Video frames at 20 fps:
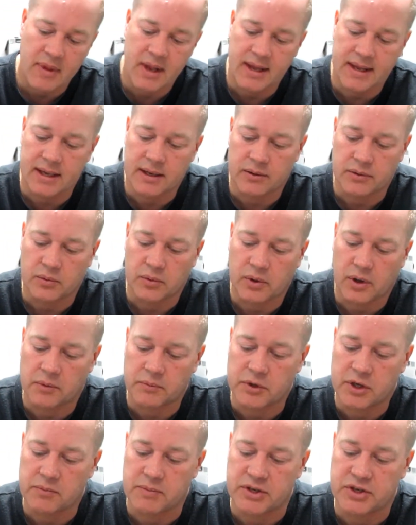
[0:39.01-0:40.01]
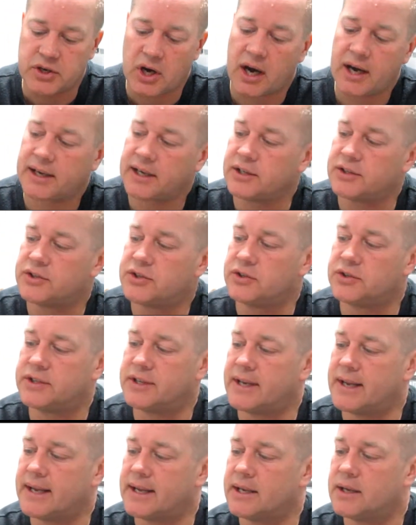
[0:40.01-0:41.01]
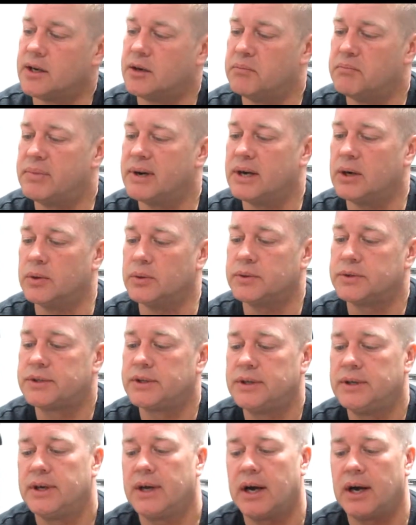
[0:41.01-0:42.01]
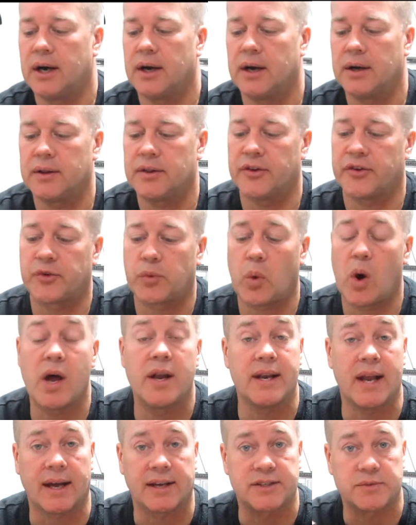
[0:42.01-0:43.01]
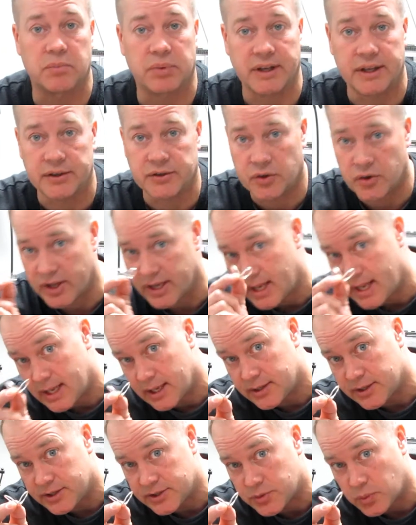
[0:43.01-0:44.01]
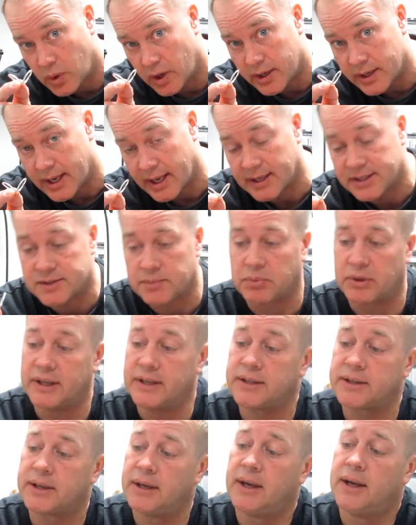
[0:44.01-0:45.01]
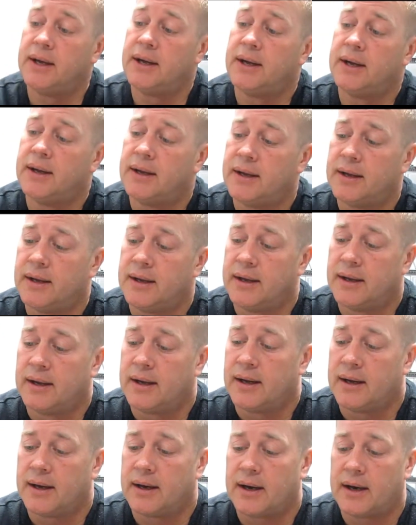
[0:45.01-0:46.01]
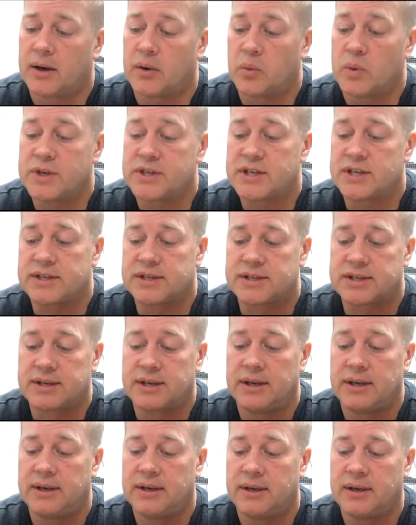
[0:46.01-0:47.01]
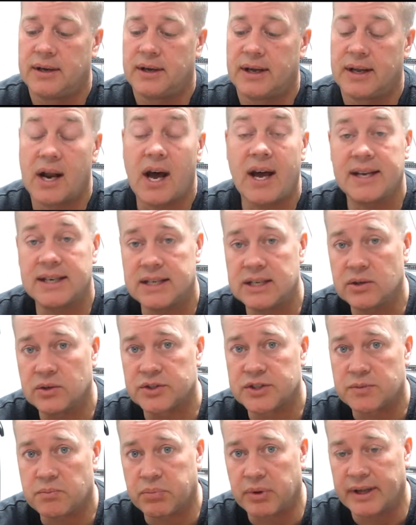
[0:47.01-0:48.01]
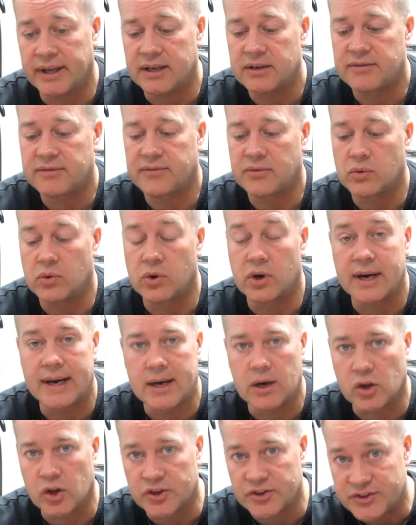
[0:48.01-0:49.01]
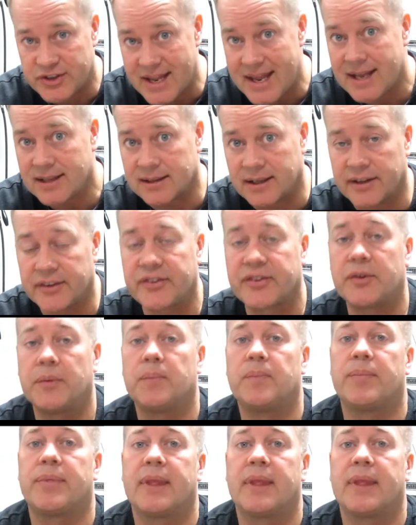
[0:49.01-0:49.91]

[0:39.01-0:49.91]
I'm going to be talking to you today about the swan neck splint, or the anti-swan neck splint, which is an ideal splint for Ehlers-Danlos.